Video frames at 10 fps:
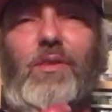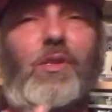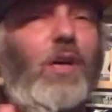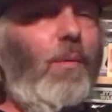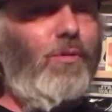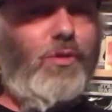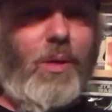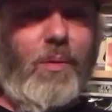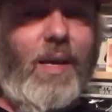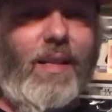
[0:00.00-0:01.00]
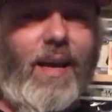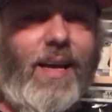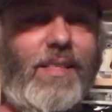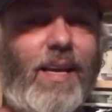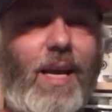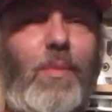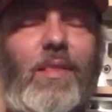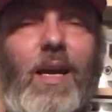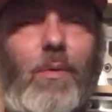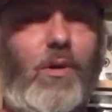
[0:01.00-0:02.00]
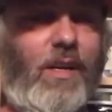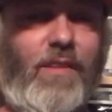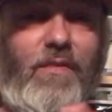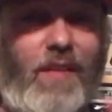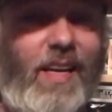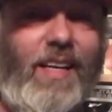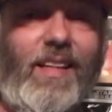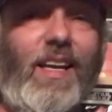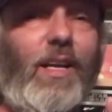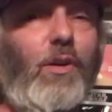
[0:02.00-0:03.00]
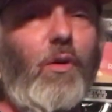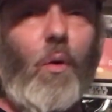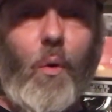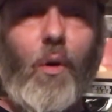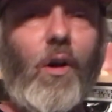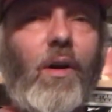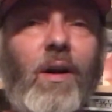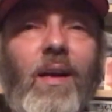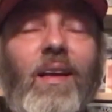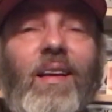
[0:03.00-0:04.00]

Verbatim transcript: there was a double dribble in that last game, but they will conveniently ignore